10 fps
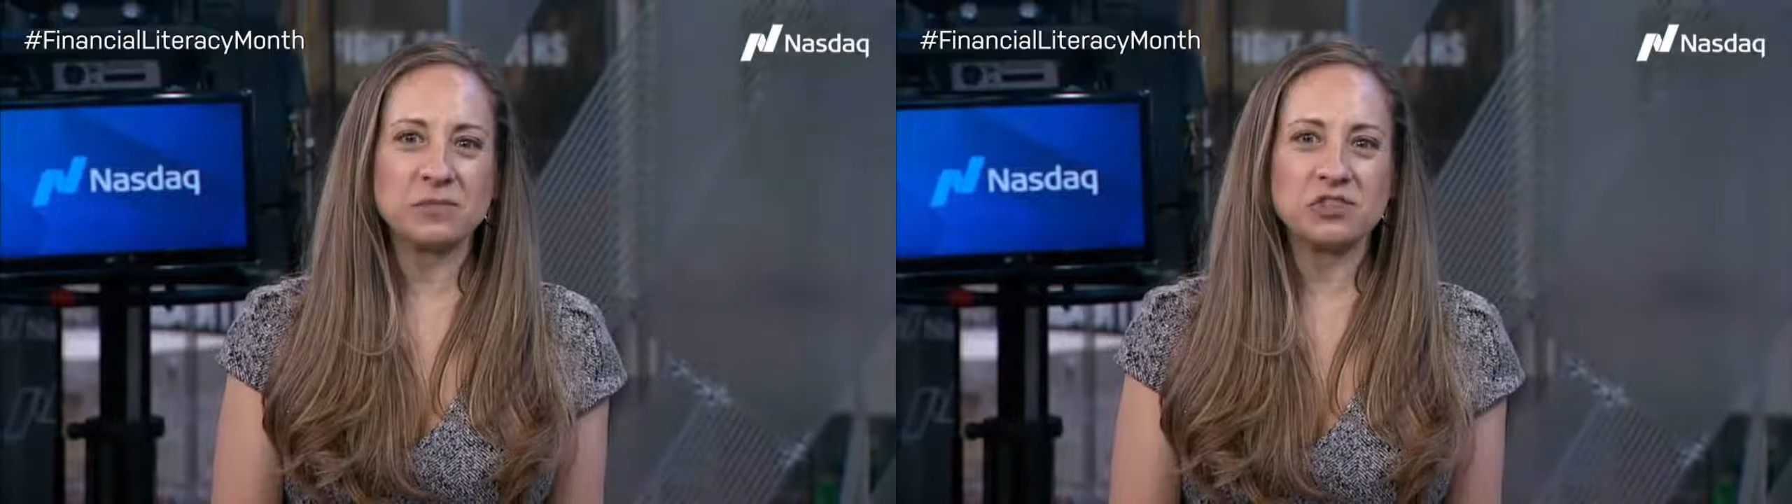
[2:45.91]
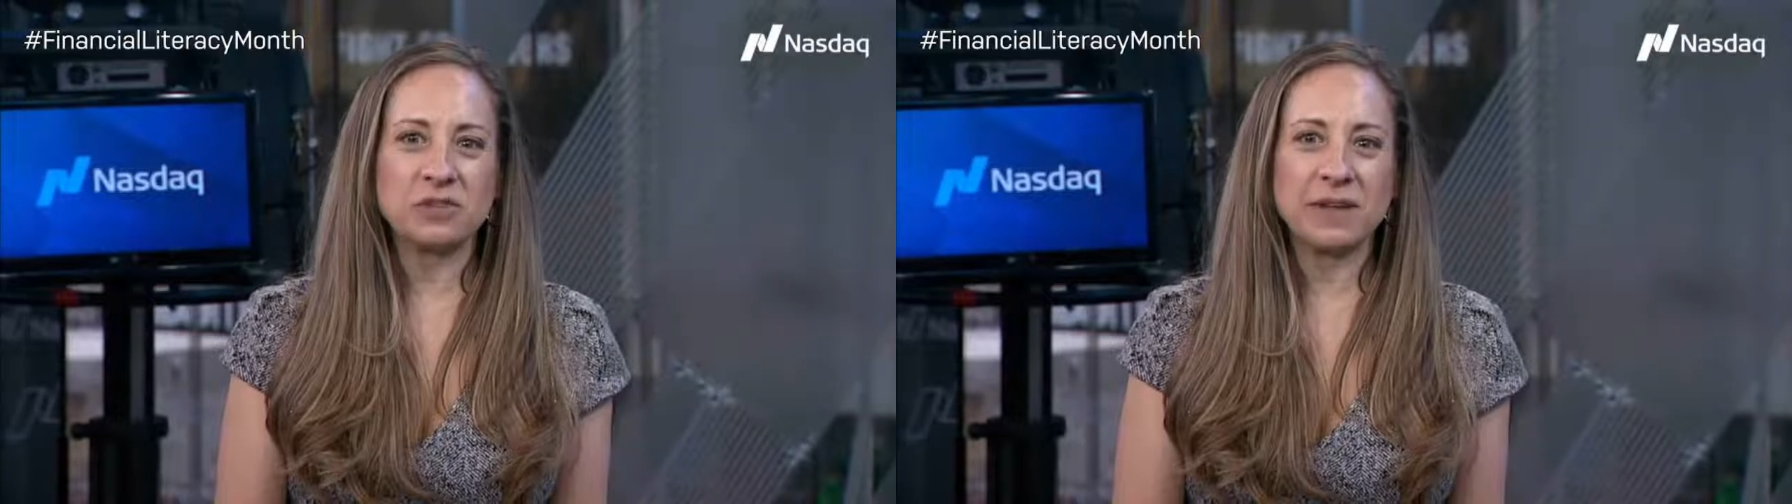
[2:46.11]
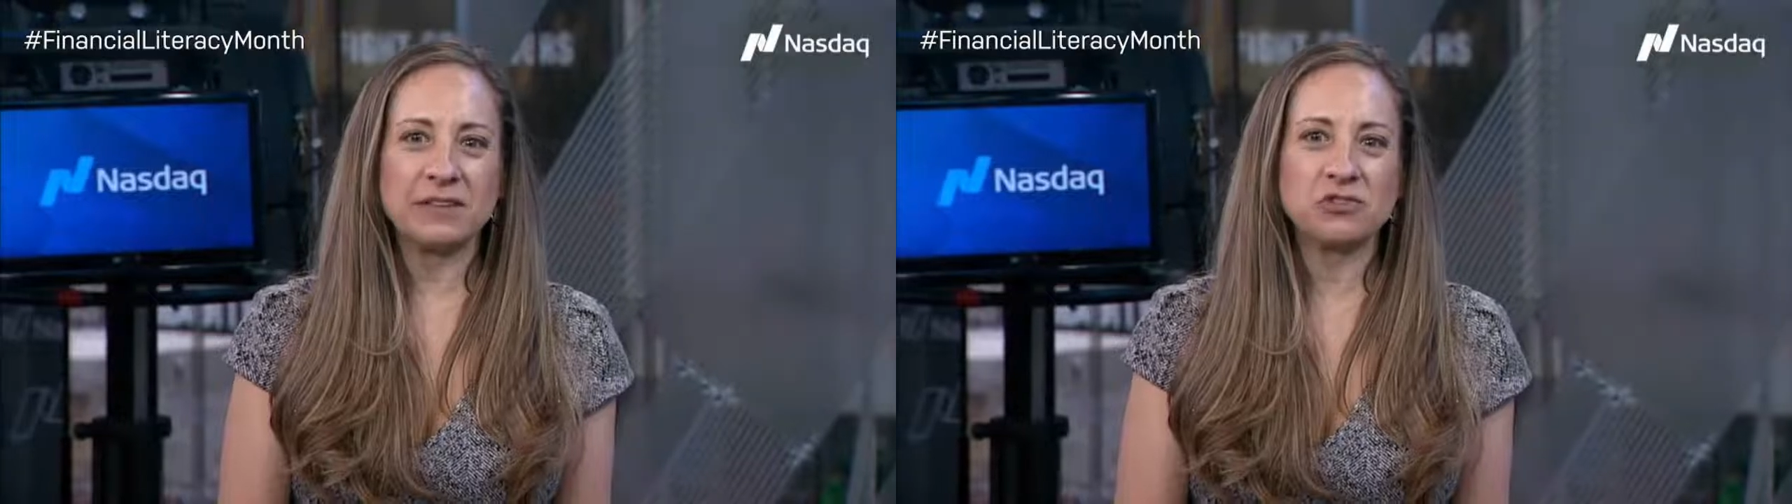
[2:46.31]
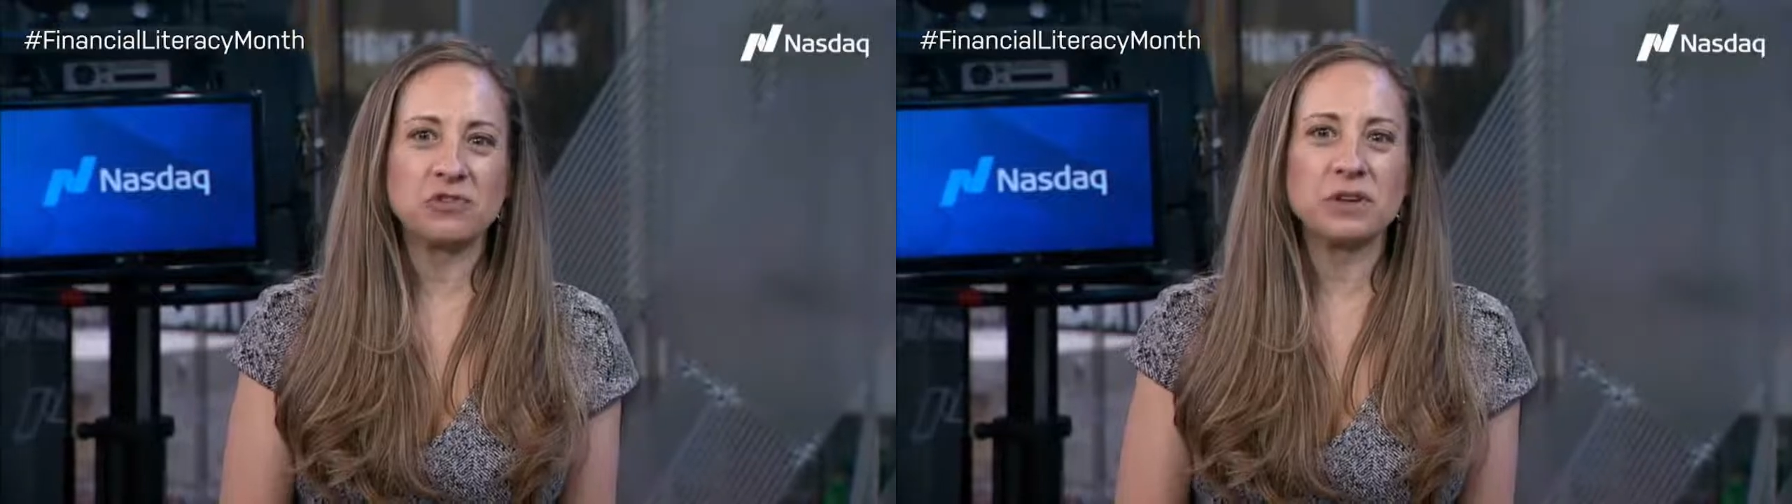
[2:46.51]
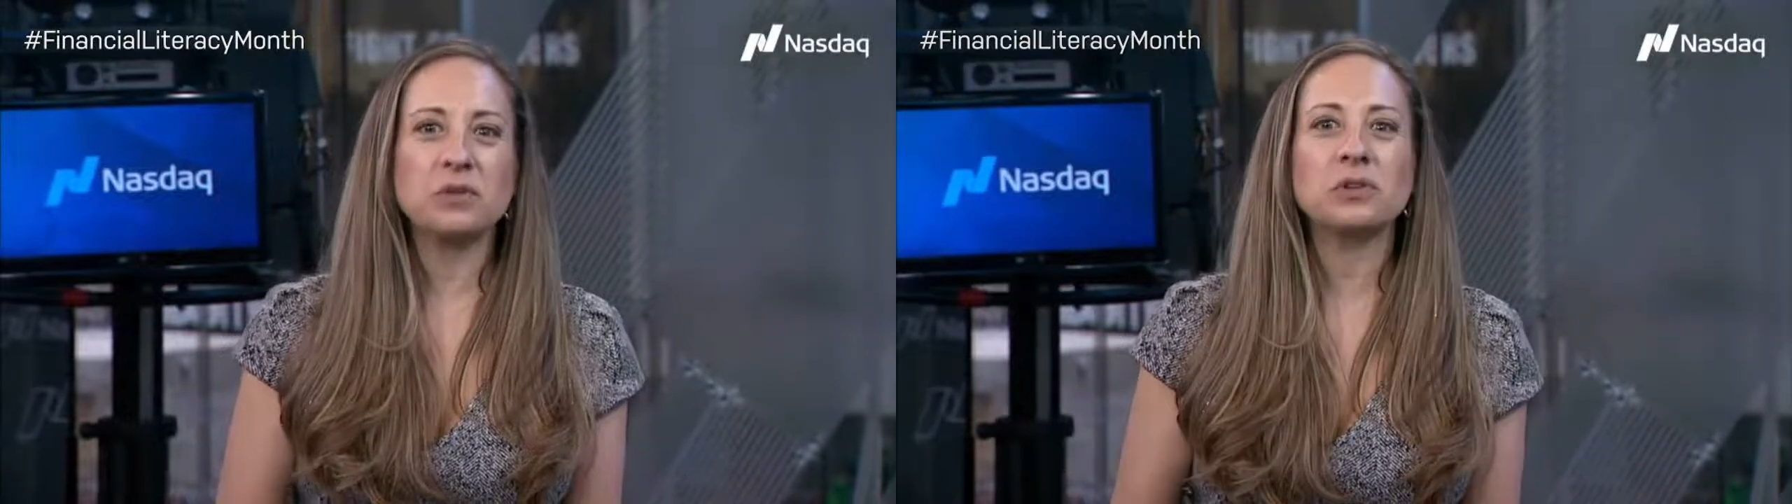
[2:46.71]
I'm Jill
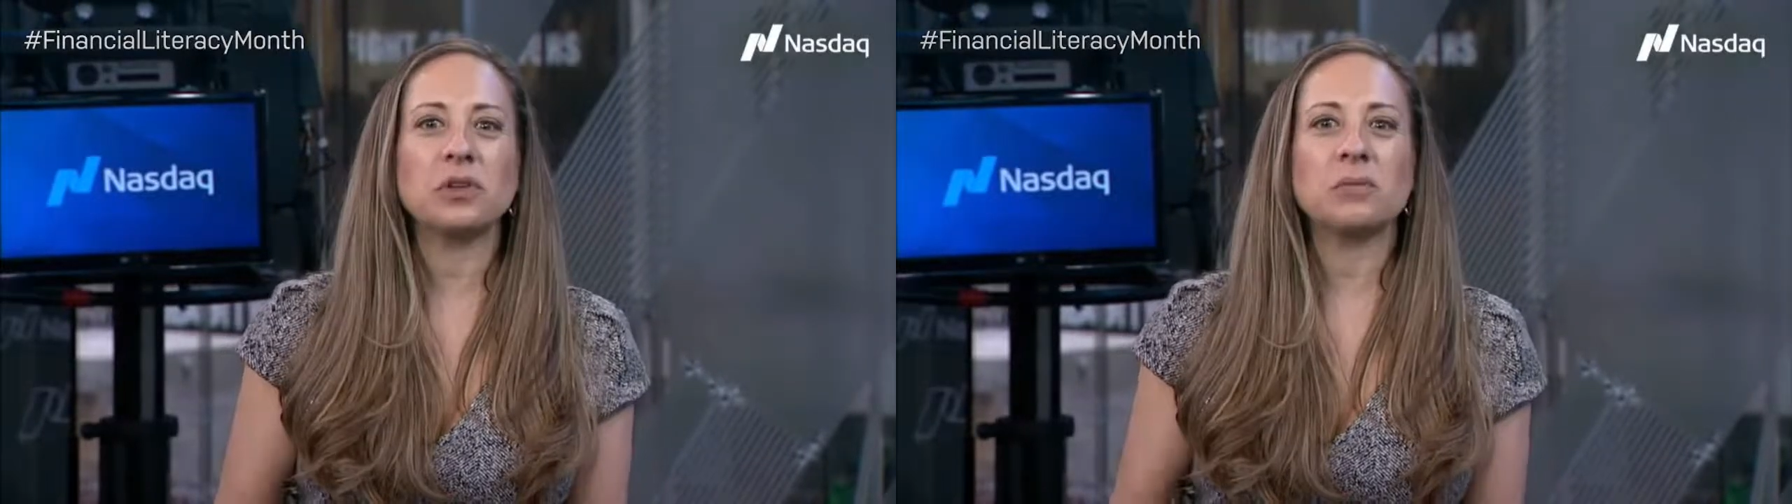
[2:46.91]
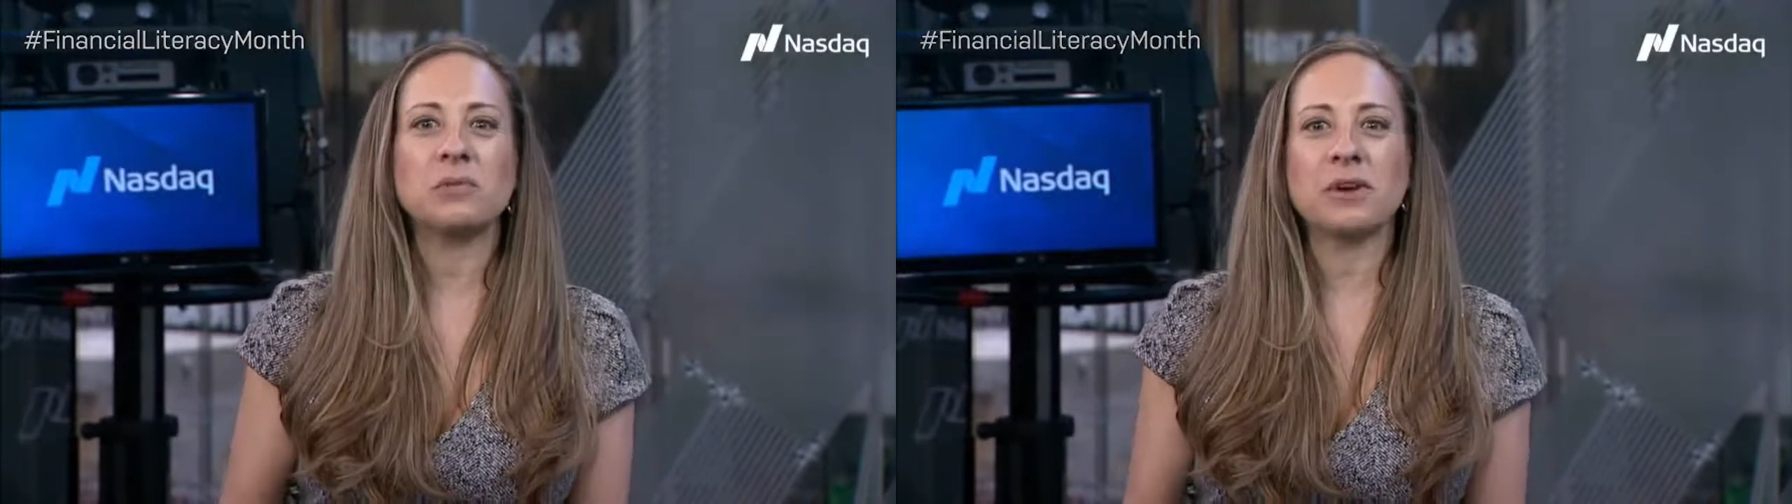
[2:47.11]
Malandrino, Global